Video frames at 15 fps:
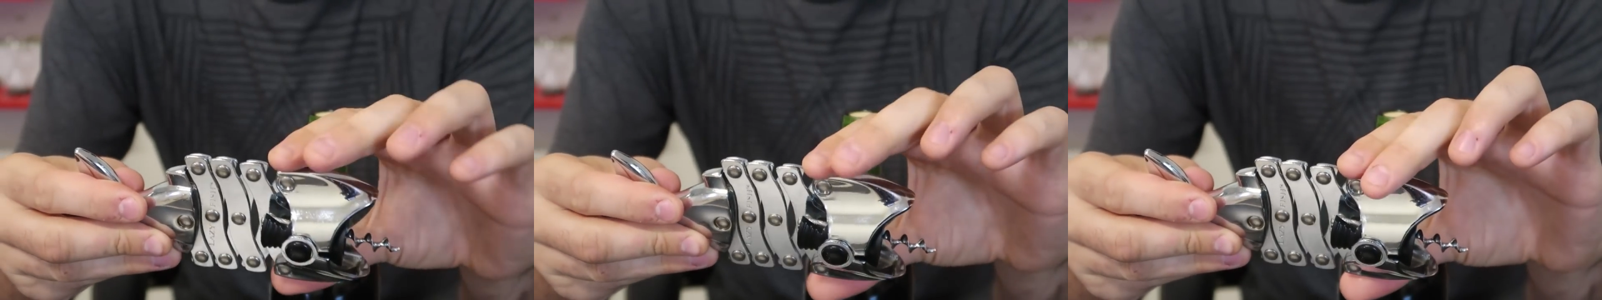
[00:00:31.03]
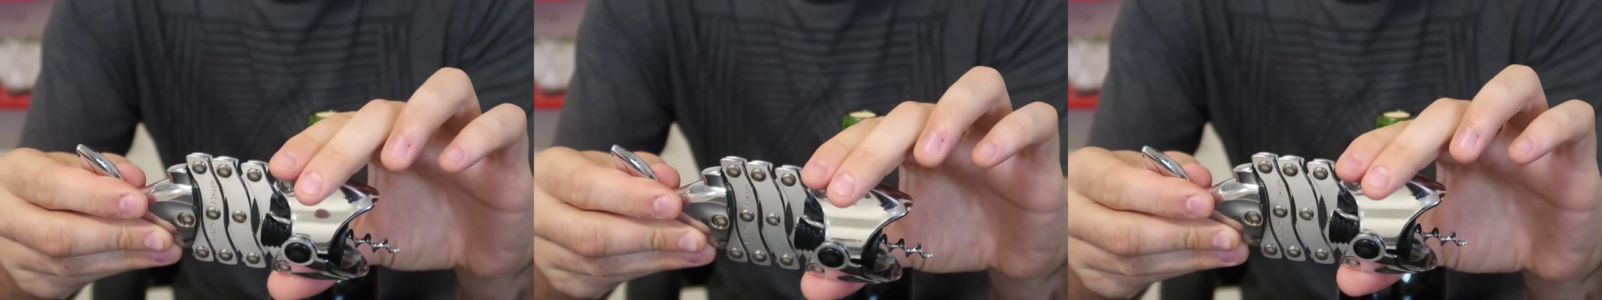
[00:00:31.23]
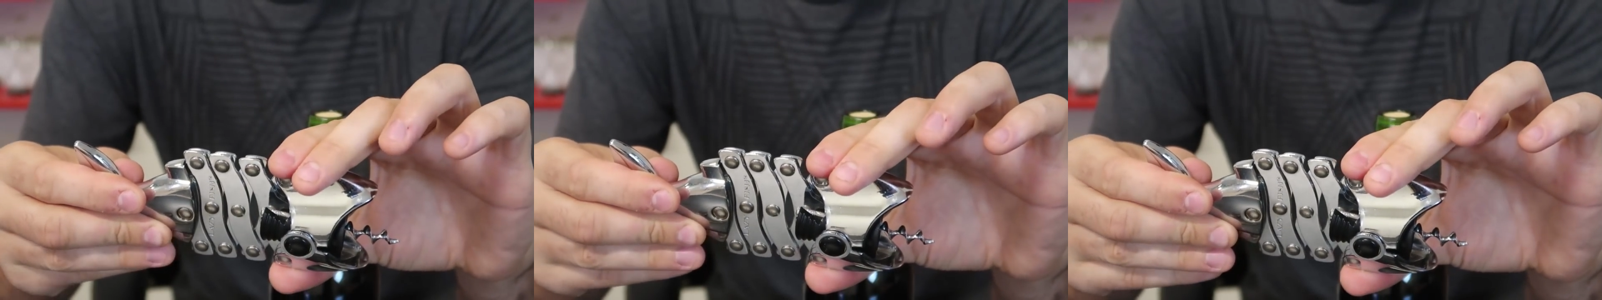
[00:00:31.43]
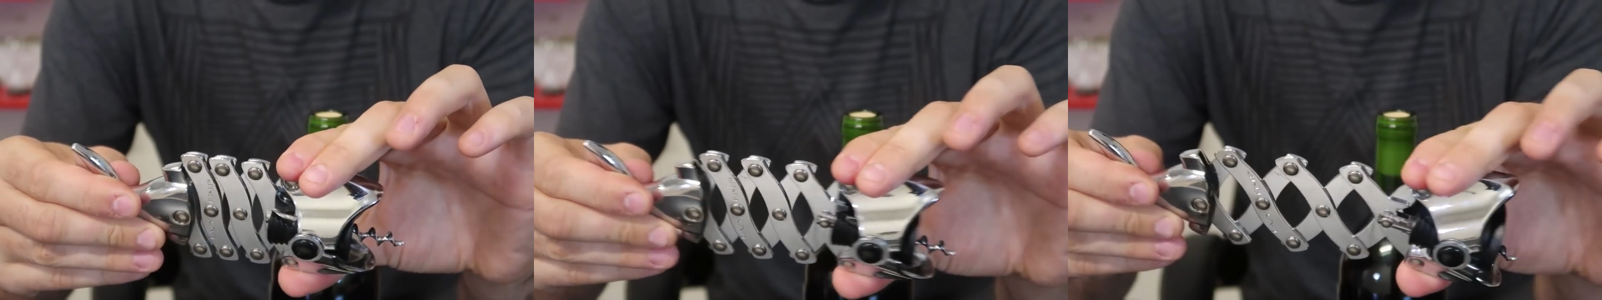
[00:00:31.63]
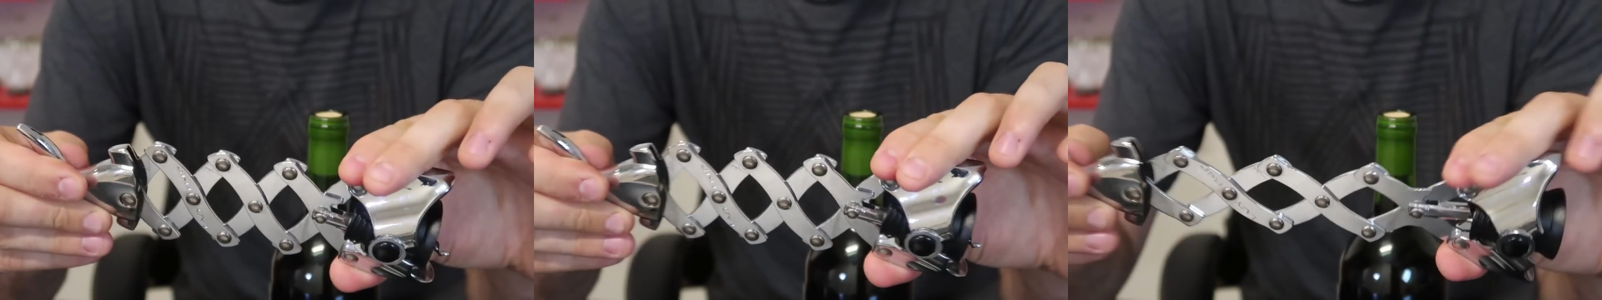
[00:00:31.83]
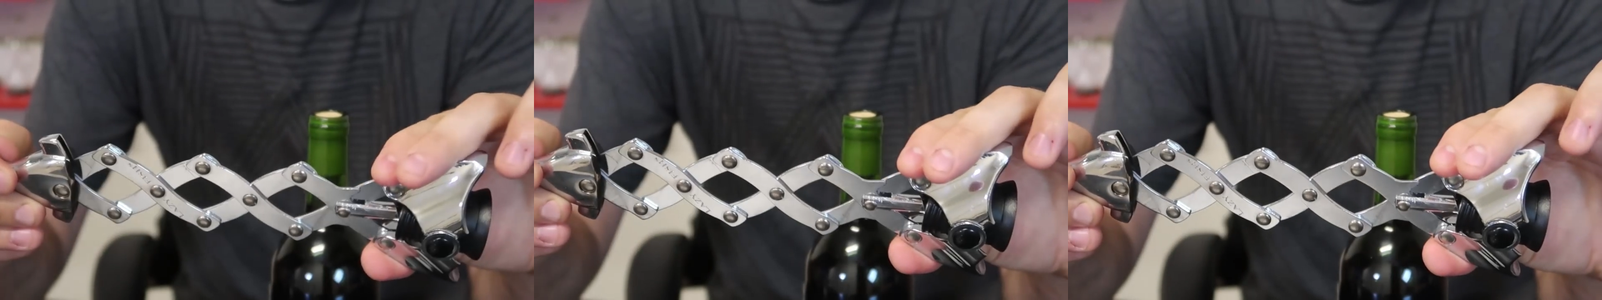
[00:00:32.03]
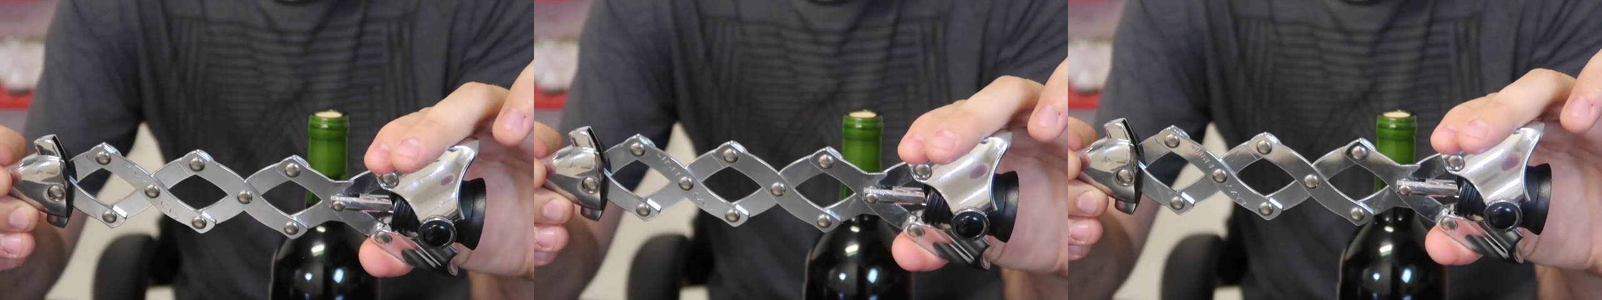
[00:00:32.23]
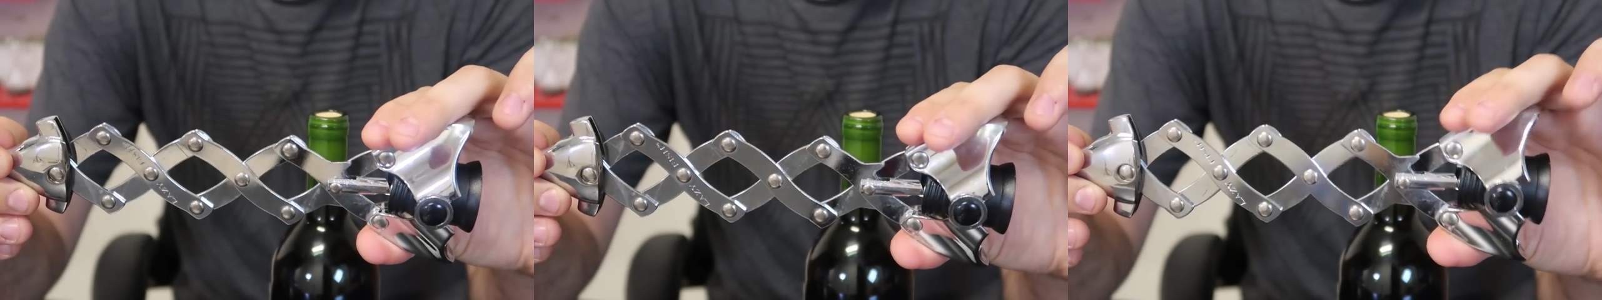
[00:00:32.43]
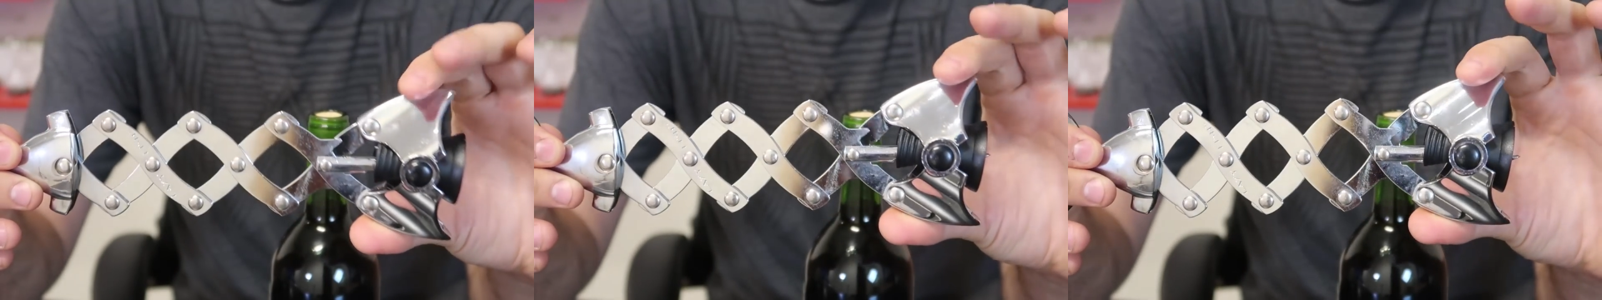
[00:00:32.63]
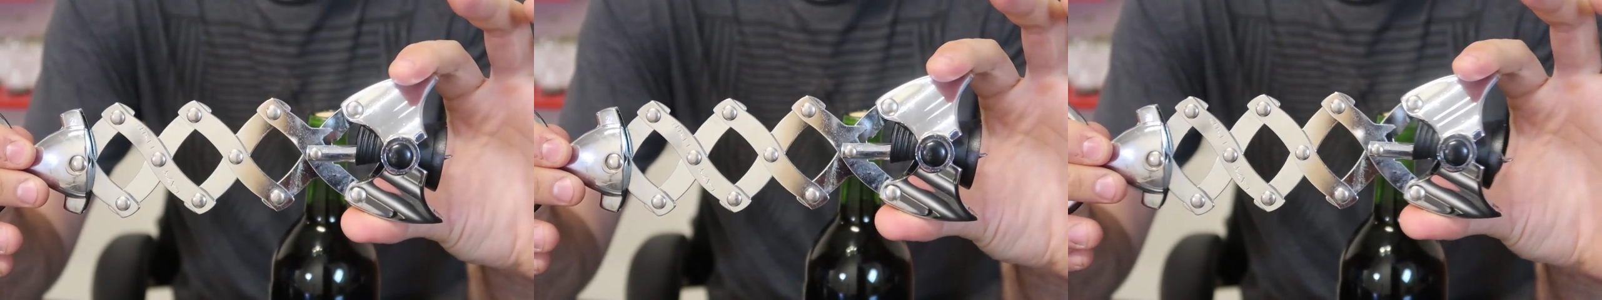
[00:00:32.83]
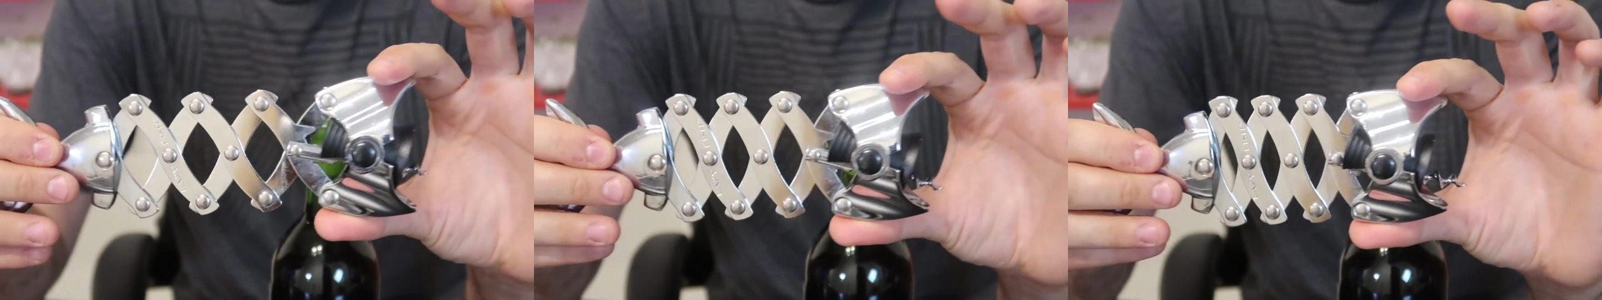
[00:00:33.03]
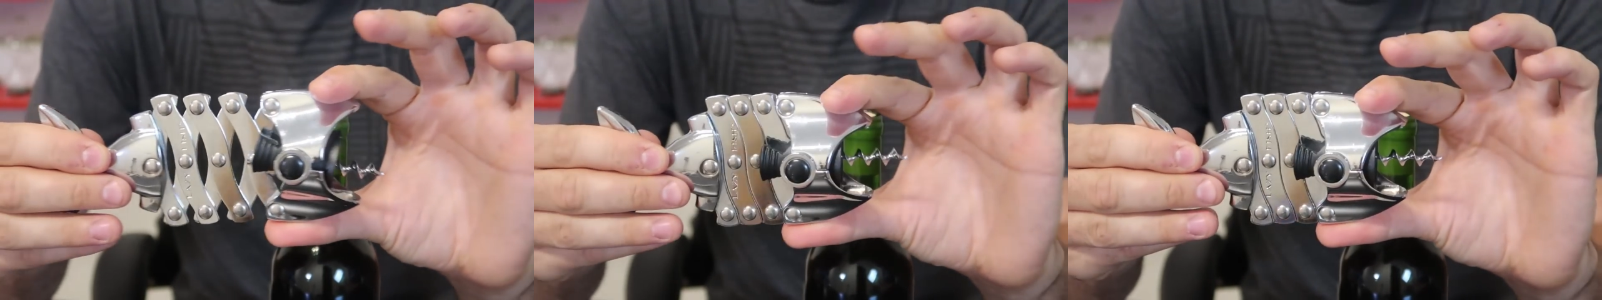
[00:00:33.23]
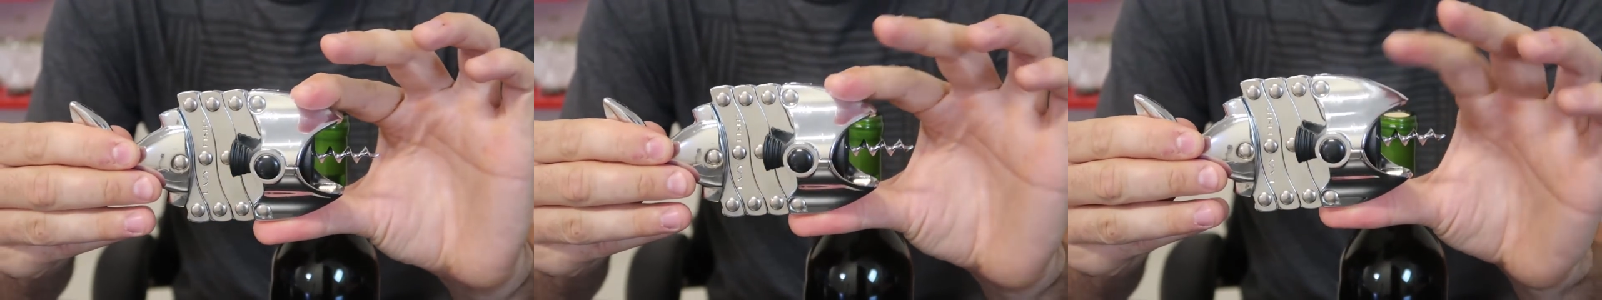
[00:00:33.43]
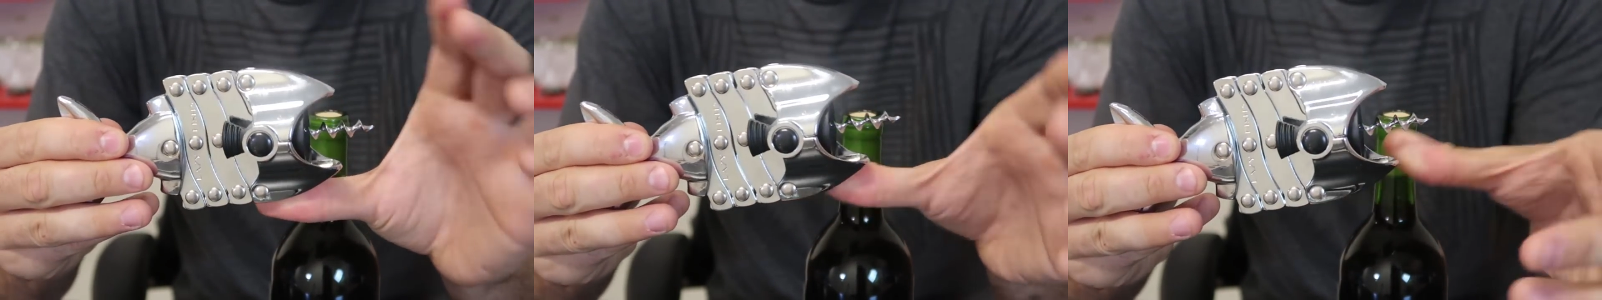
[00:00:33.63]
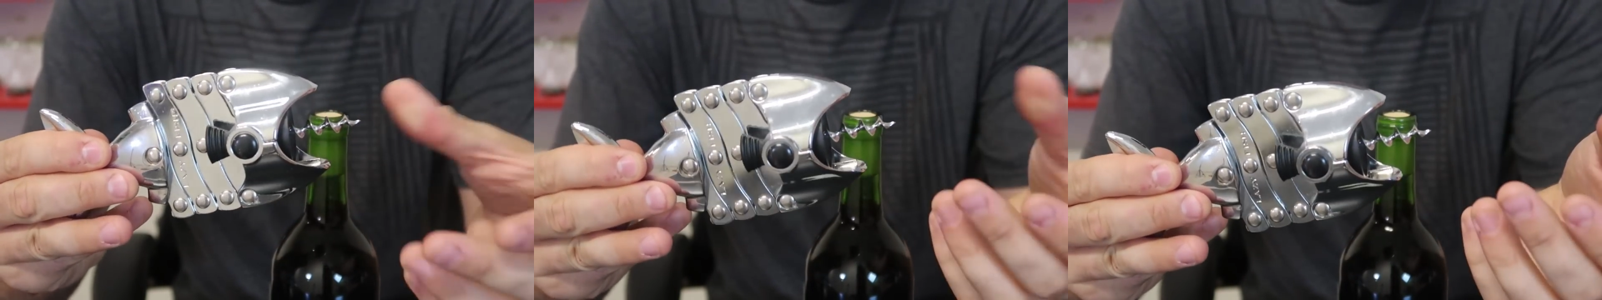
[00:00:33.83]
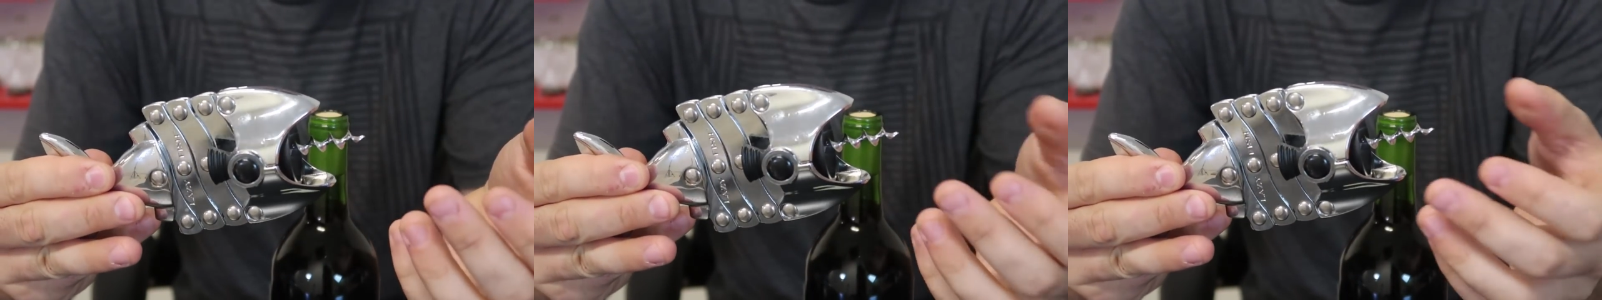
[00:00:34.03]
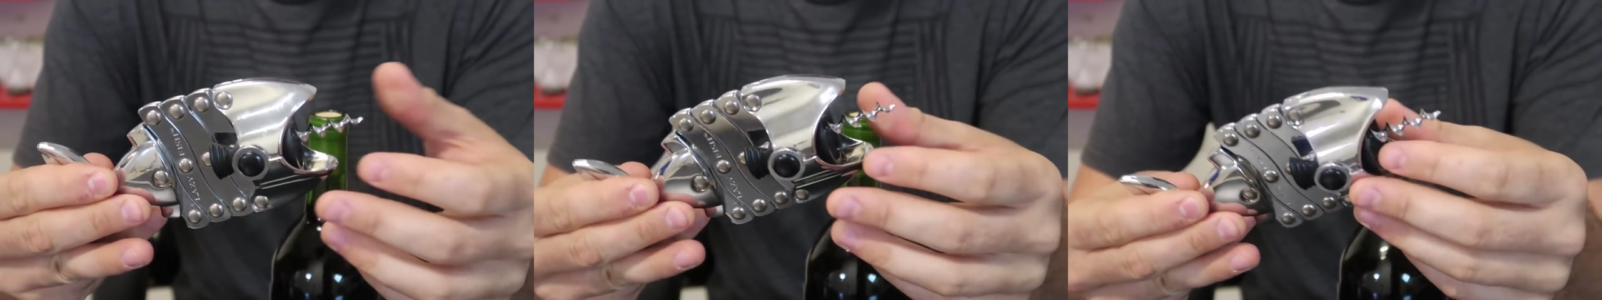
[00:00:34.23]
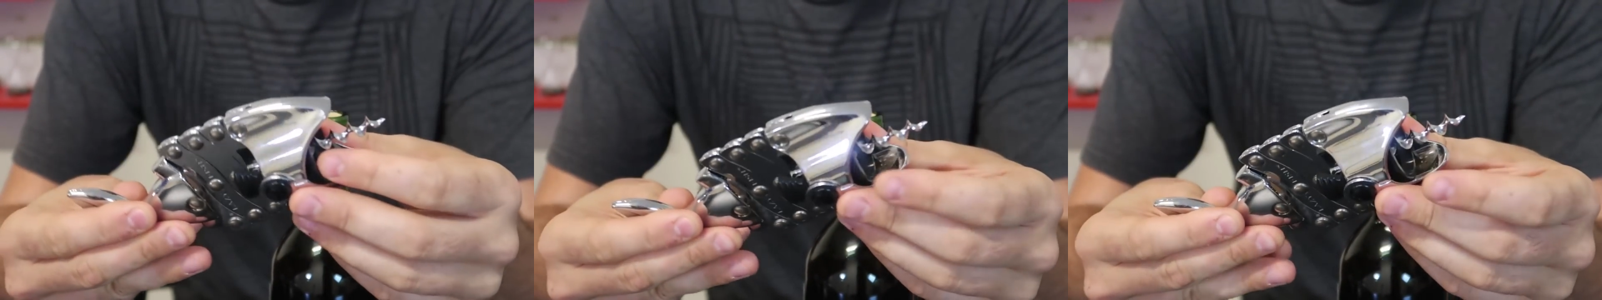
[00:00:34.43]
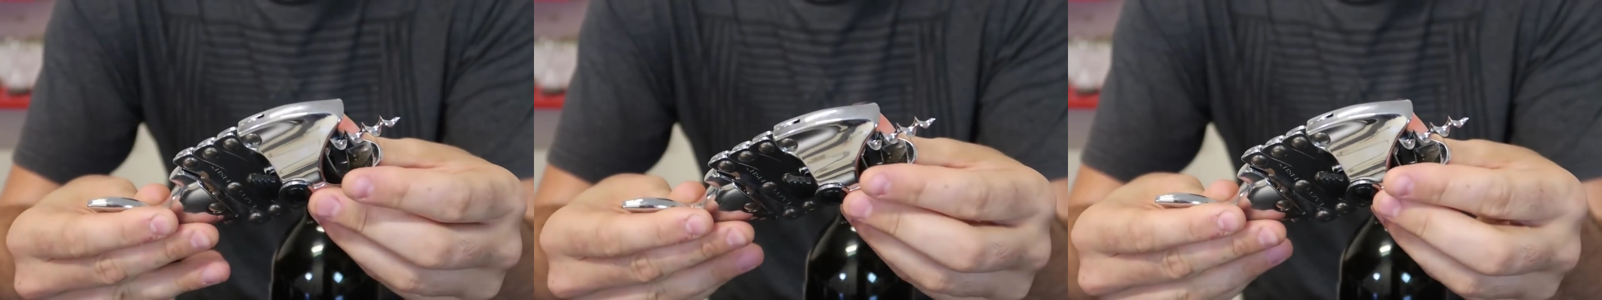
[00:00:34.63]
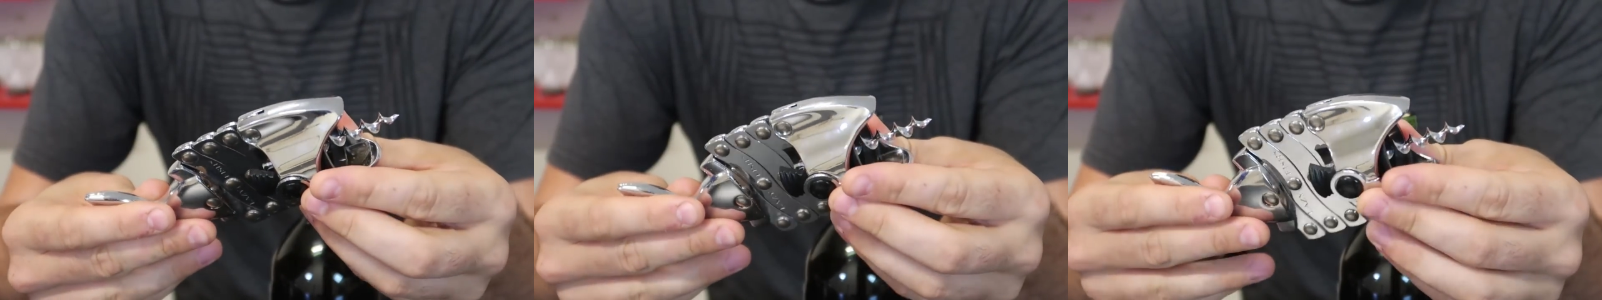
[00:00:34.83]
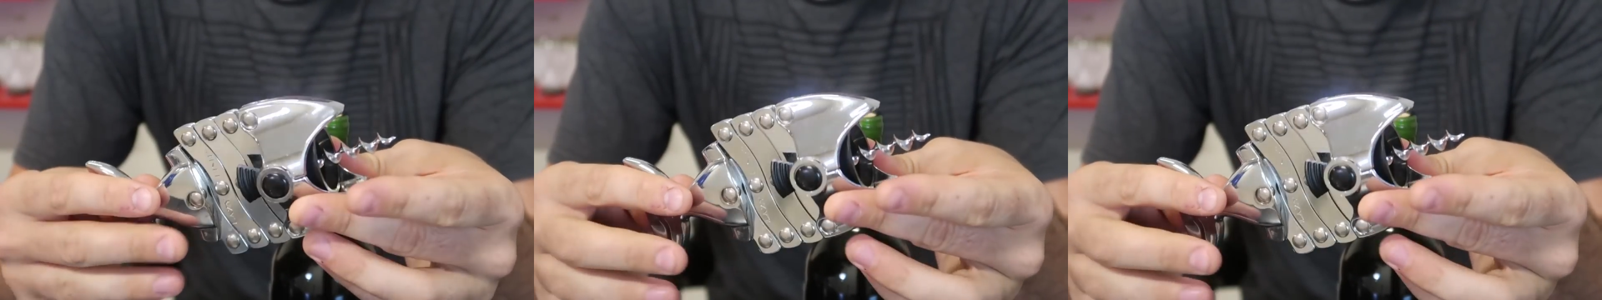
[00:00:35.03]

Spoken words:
Nobody's mouth can be seen.